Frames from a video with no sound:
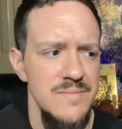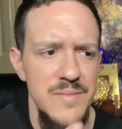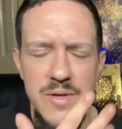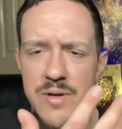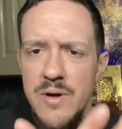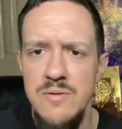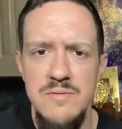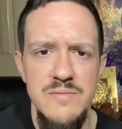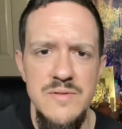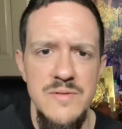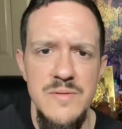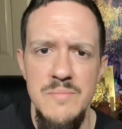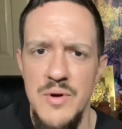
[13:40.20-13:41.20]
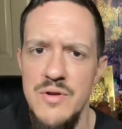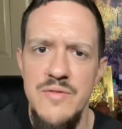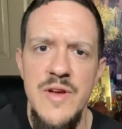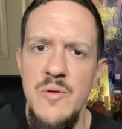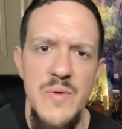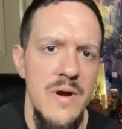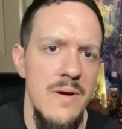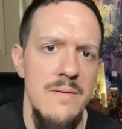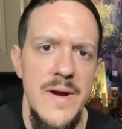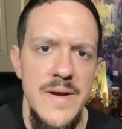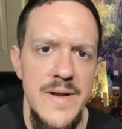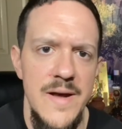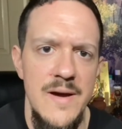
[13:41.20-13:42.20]
you know, the birth that we are
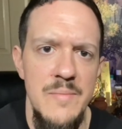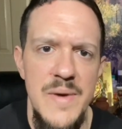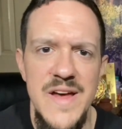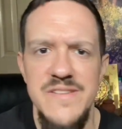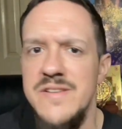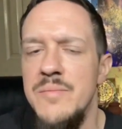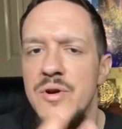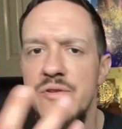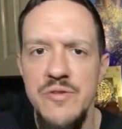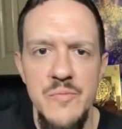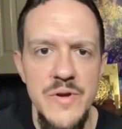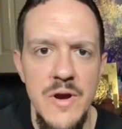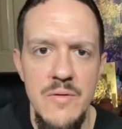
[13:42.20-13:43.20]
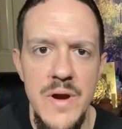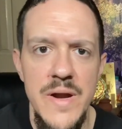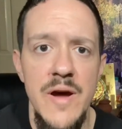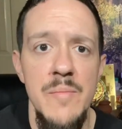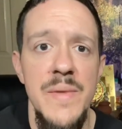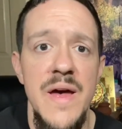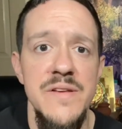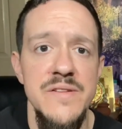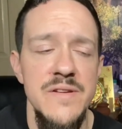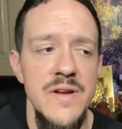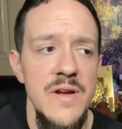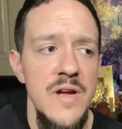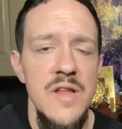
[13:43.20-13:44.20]
right now, past the person we are right now, past
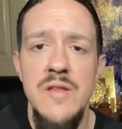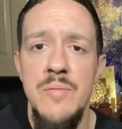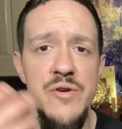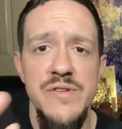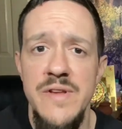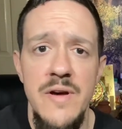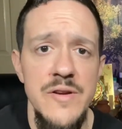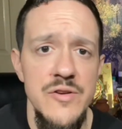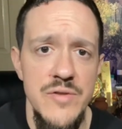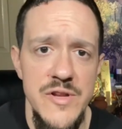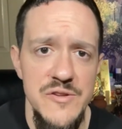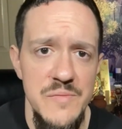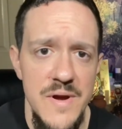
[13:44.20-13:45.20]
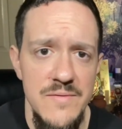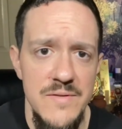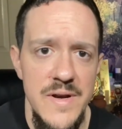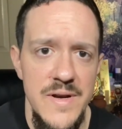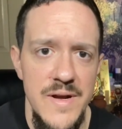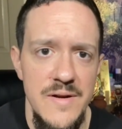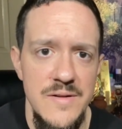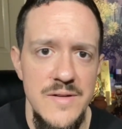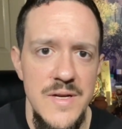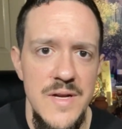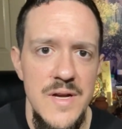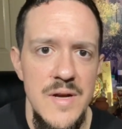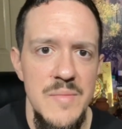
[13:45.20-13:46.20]
the personality traits we have right now
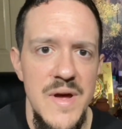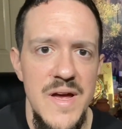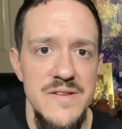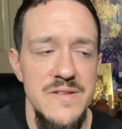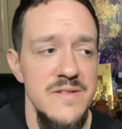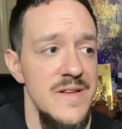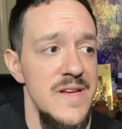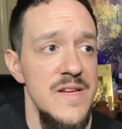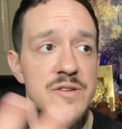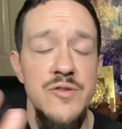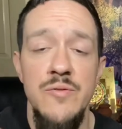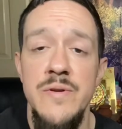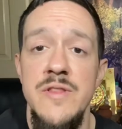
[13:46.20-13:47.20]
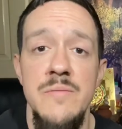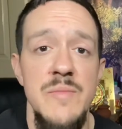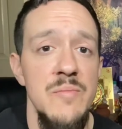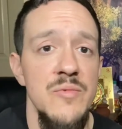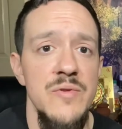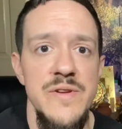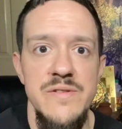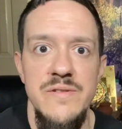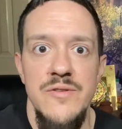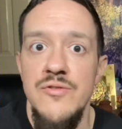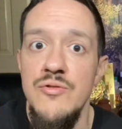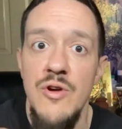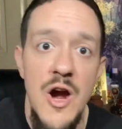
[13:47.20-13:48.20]
past the history and the memories and the
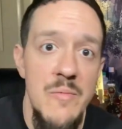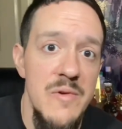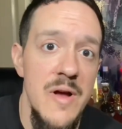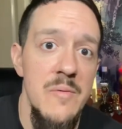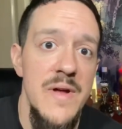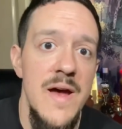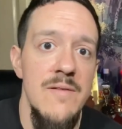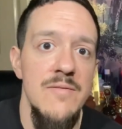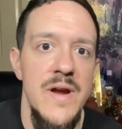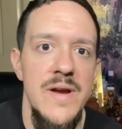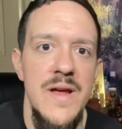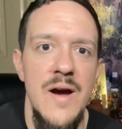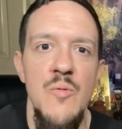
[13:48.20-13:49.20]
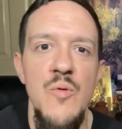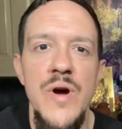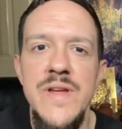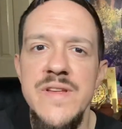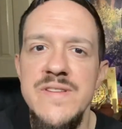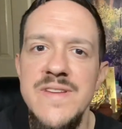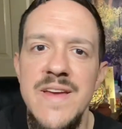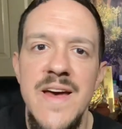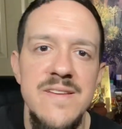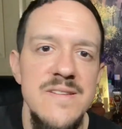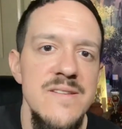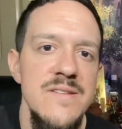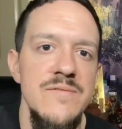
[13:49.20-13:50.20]
trauma that we have right now, what is the
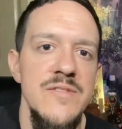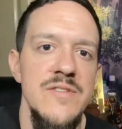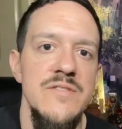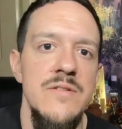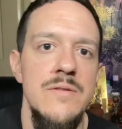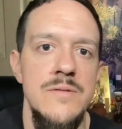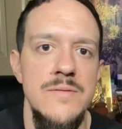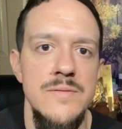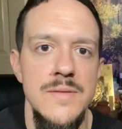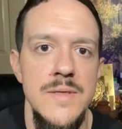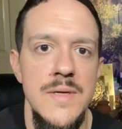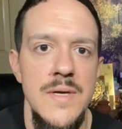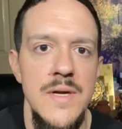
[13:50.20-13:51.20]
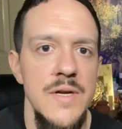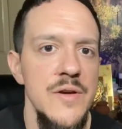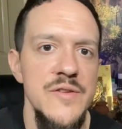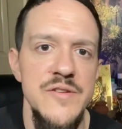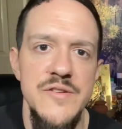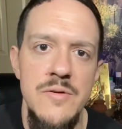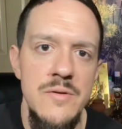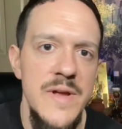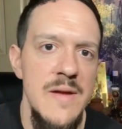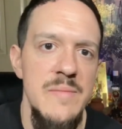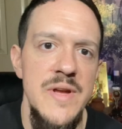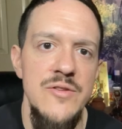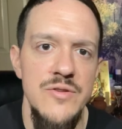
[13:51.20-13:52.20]
essence of the soul? Because the soul
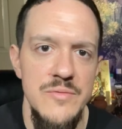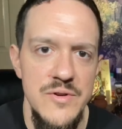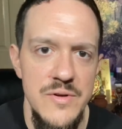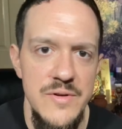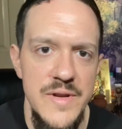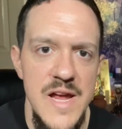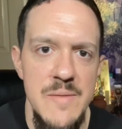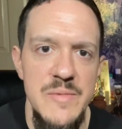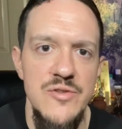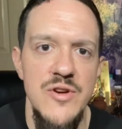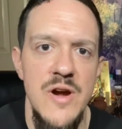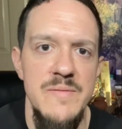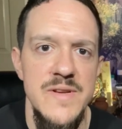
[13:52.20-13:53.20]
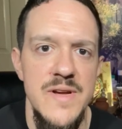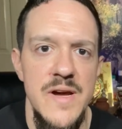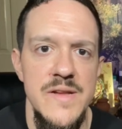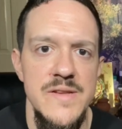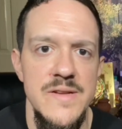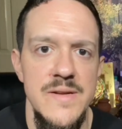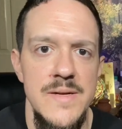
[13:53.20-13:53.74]
can't be can't be traumatized.